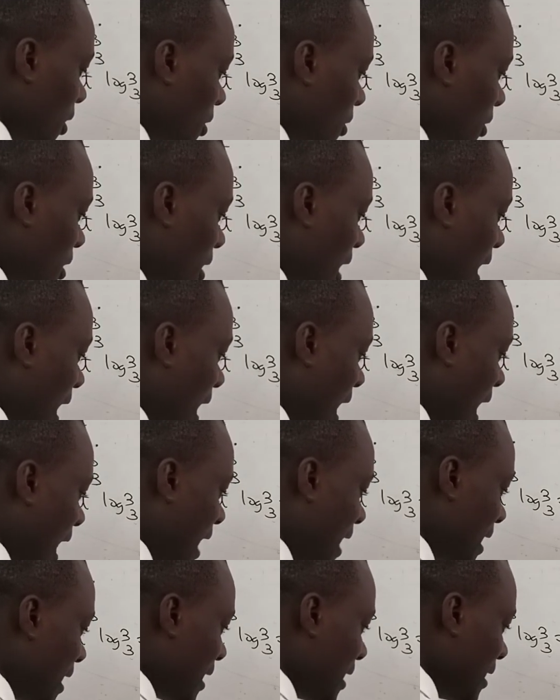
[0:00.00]
Log
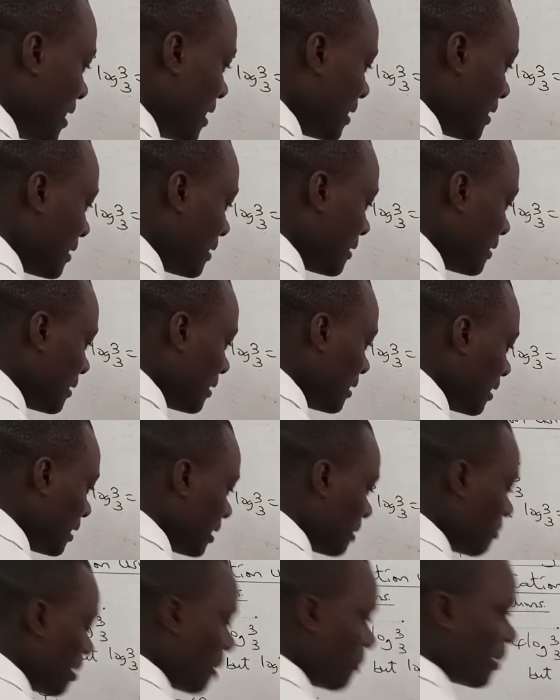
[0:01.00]
100,
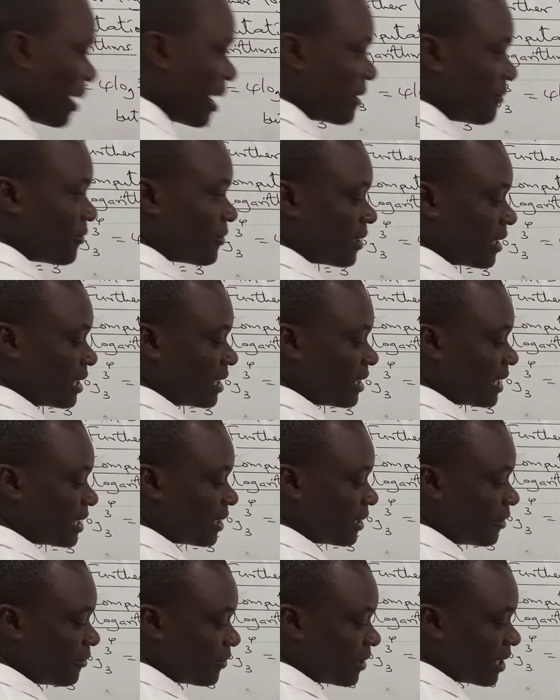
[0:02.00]
remember I said
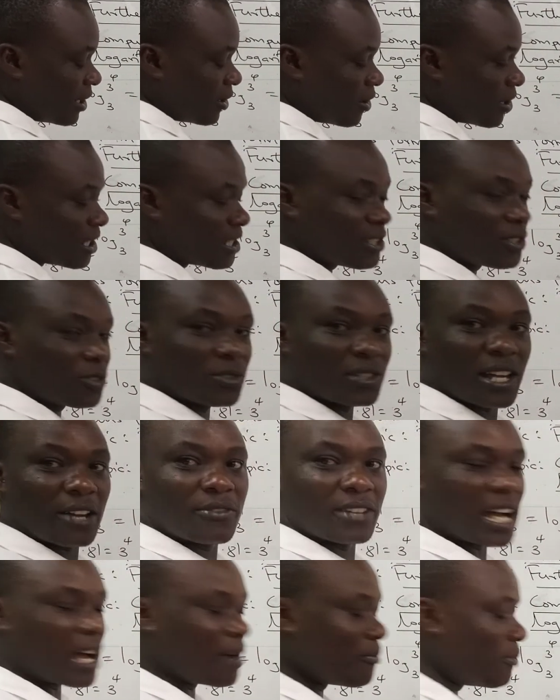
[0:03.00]
that if the log is not
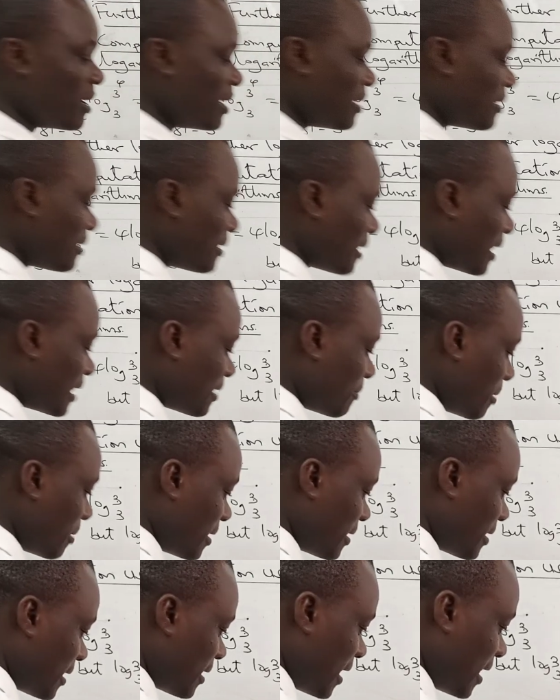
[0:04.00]
having a base, that's base